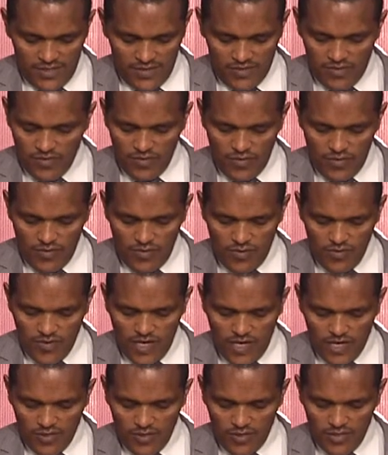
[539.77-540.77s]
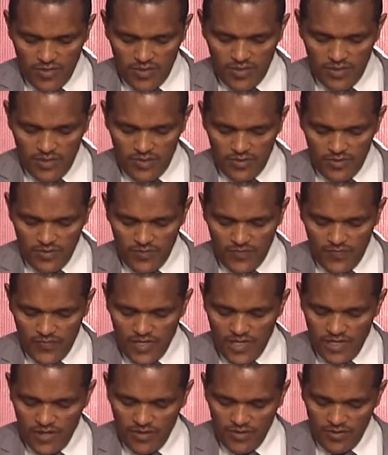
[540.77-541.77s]
who are contributing to
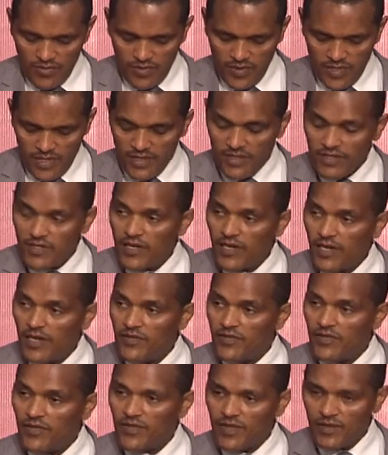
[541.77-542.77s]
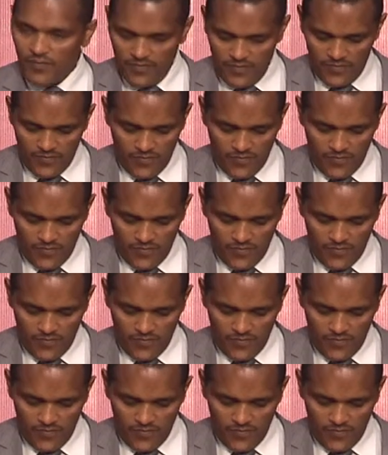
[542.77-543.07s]
Ethiopian health system.